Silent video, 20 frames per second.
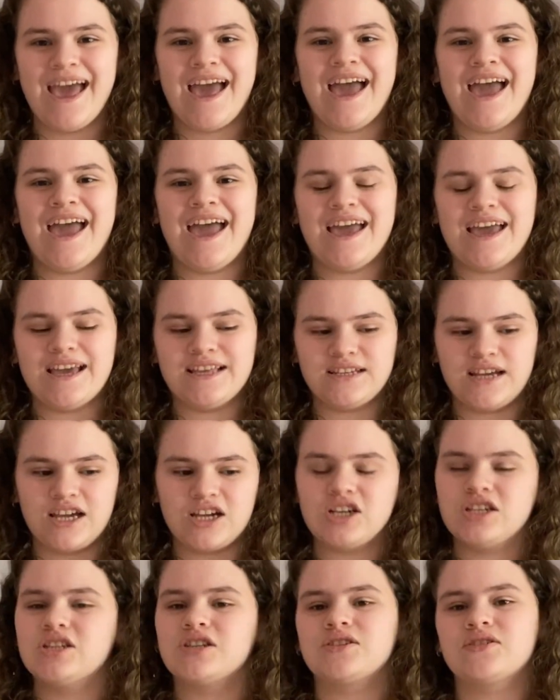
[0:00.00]
and I
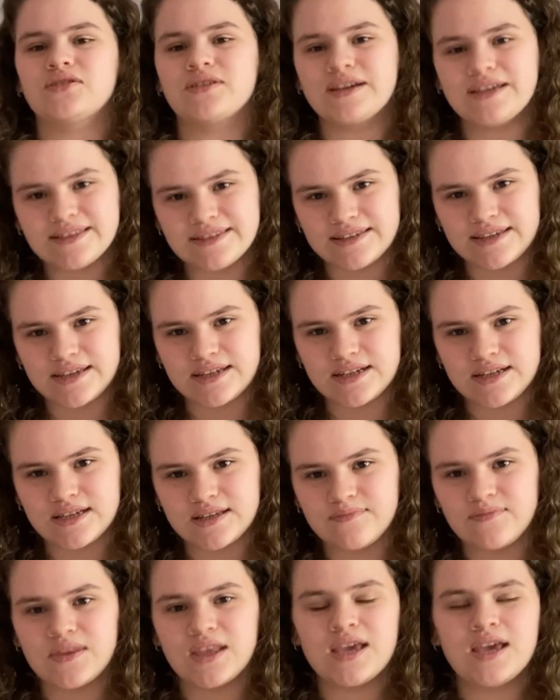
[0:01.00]
couldn't translate it.
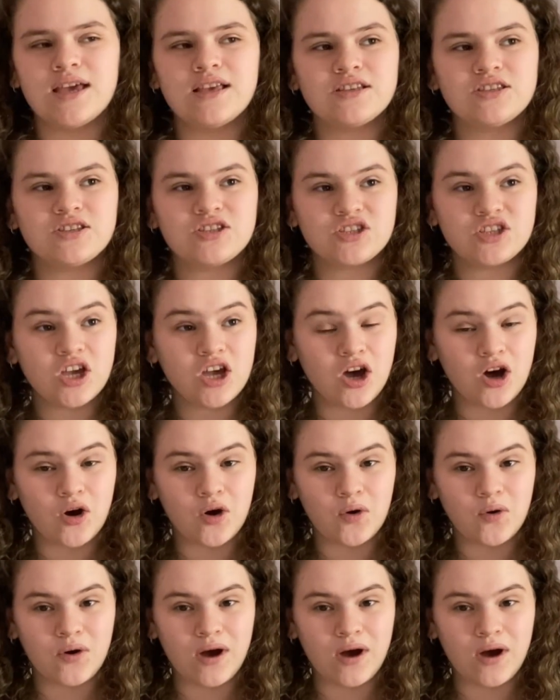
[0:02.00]
So